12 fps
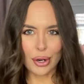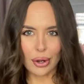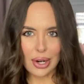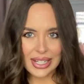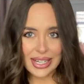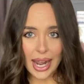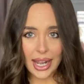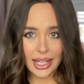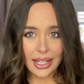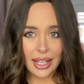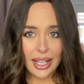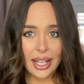
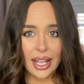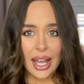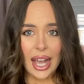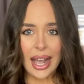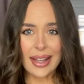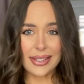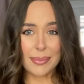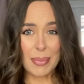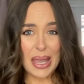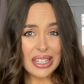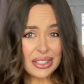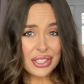holiday, as a
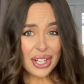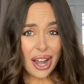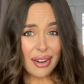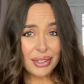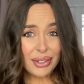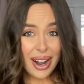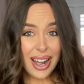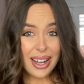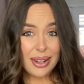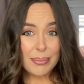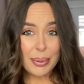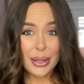beach cover
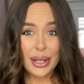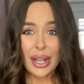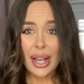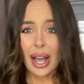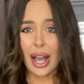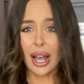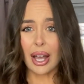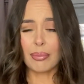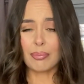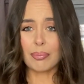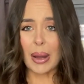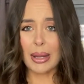up,
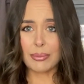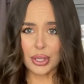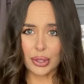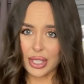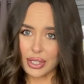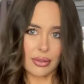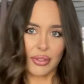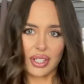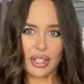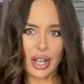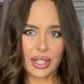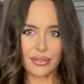but I'm sure it's not
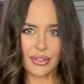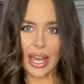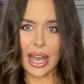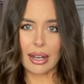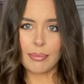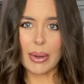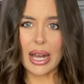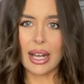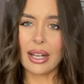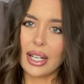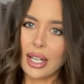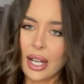designed for that. But
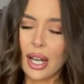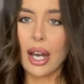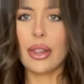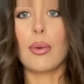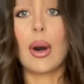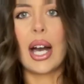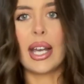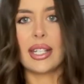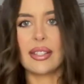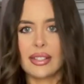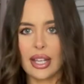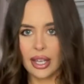
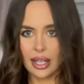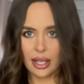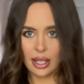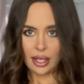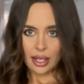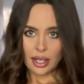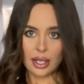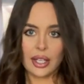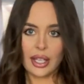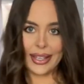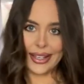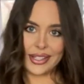otherwise,
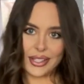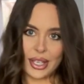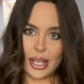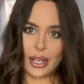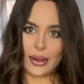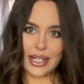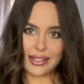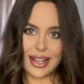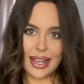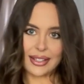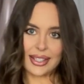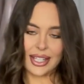it is cute and
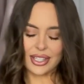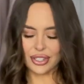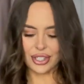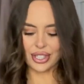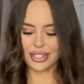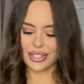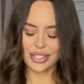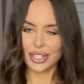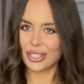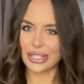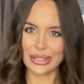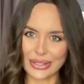sexy. It's just
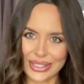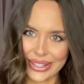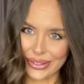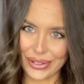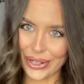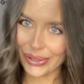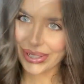too see-through.